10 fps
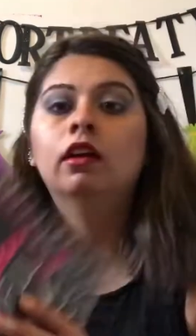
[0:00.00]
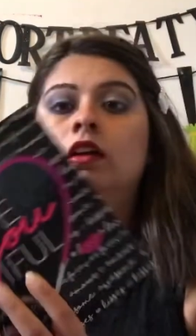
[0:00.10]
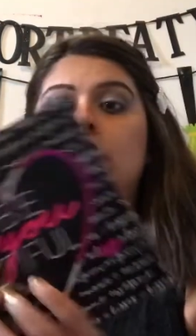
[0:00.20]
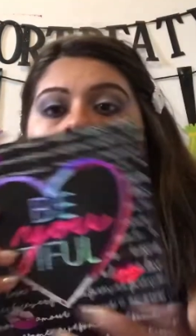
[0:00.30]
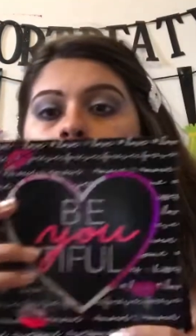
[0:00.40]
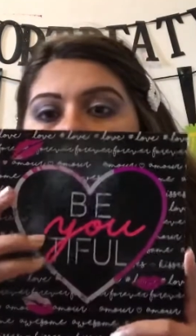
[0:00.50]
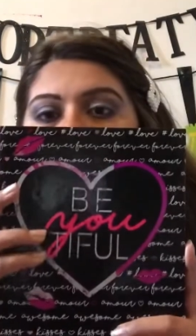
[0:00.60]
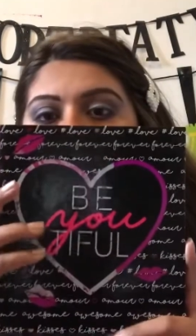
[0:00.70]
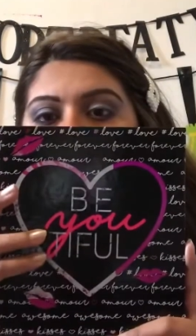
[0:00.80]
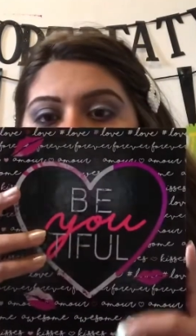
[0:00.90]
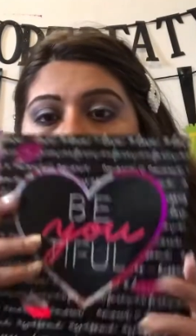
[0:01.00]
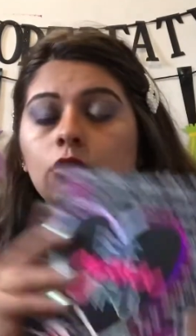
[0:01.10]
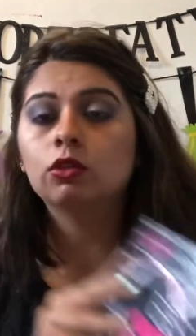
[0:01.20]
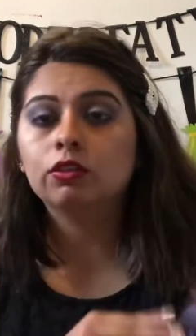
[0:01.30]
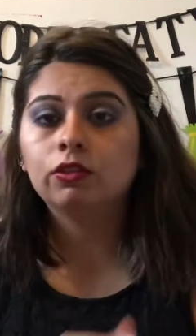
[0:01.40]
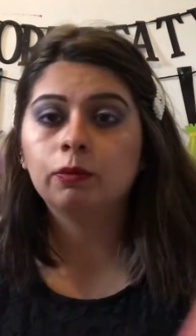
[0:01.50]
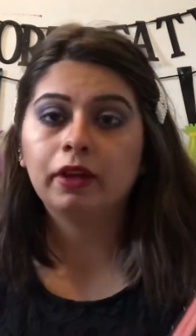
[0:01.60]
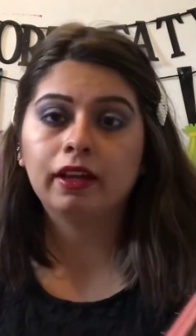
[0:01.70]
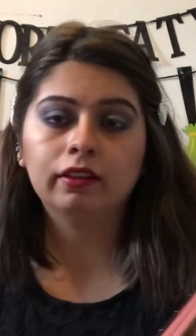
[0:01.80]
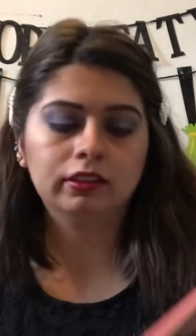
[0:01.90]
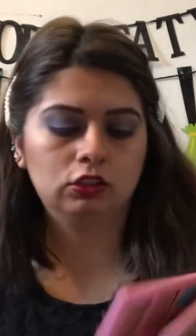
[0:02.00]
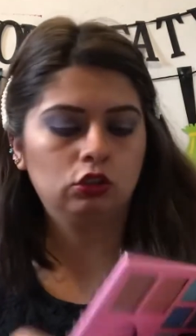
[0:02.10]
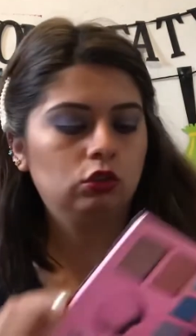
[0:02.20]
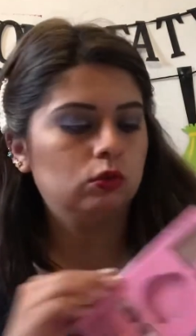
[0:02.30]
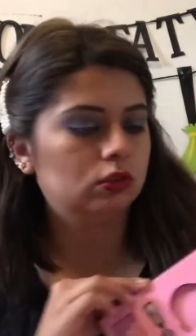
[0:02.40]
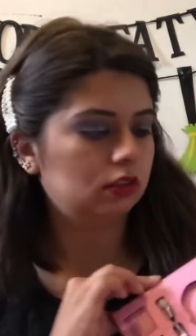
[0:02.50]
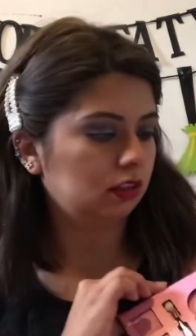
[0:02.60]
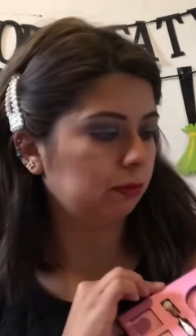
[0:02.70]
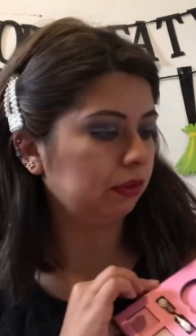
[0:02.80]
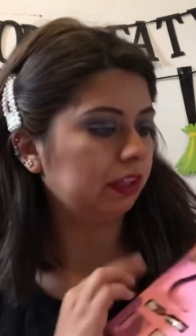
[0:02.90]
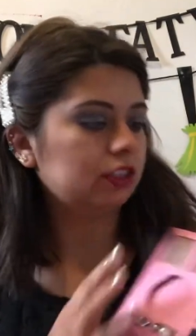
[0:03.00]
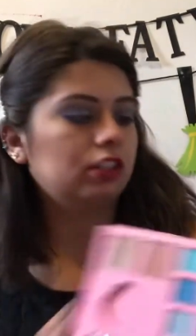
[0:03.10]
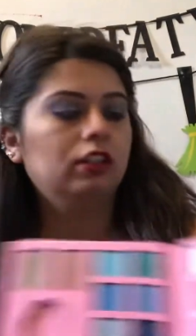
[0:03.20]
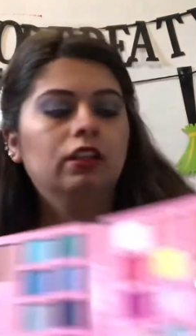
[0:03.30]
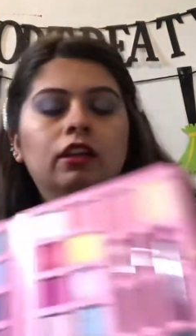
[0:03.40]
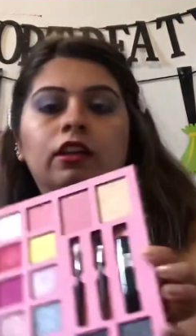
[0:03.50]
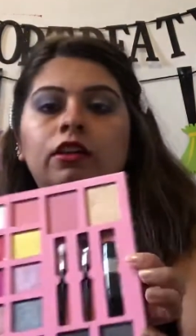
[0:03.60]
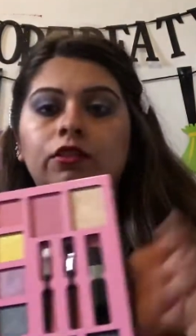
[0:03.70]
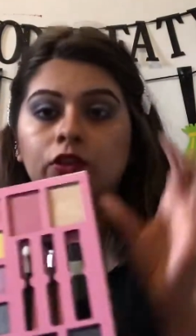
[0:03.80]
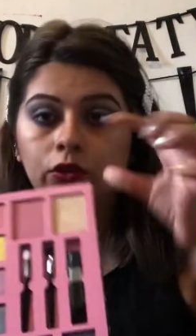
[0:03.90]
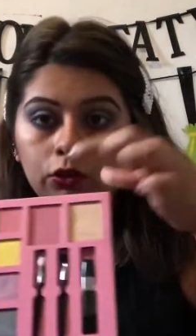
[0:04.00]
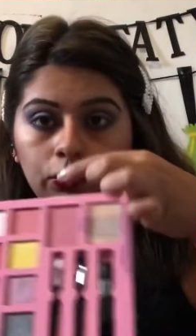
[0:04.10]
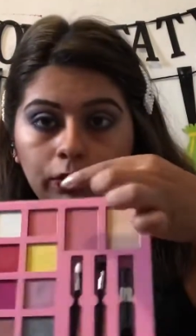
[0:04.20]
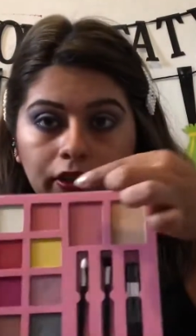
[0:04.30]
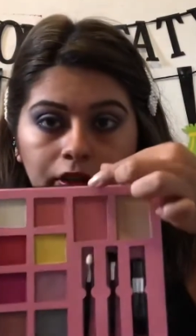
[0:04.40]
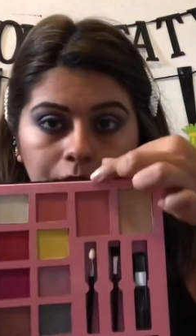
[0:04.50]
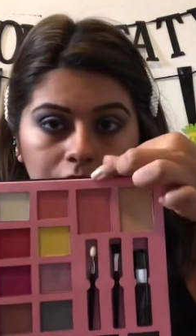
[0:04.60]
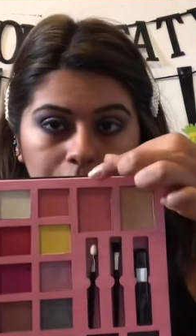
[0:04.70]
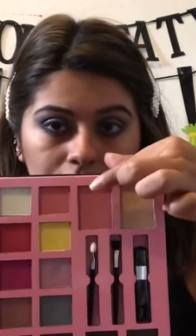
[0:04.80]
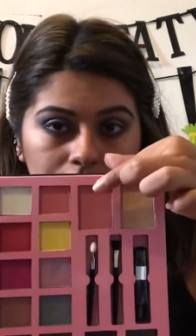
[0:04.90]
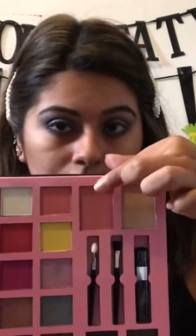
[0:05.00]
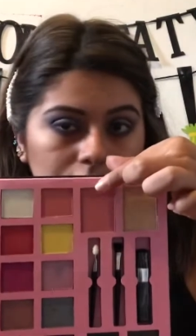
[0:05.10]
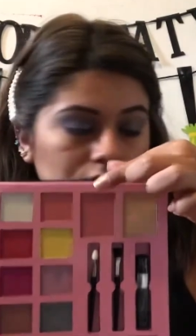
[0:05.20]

Going back to the Beautiful palette to use the blush in here real quick, we're gonna be using this